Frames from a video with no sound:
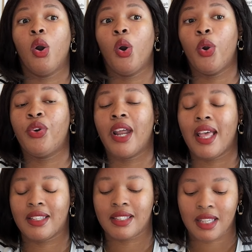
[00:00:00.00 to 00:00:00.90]
or
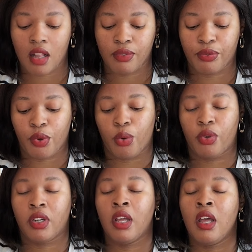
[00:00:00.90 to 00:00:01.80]
a cell
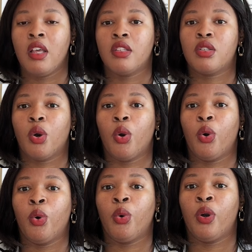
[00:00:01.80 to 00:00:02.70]
phone.
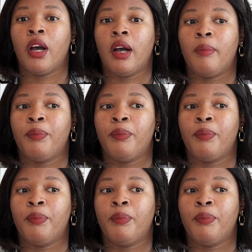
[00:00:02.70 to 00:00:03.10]
So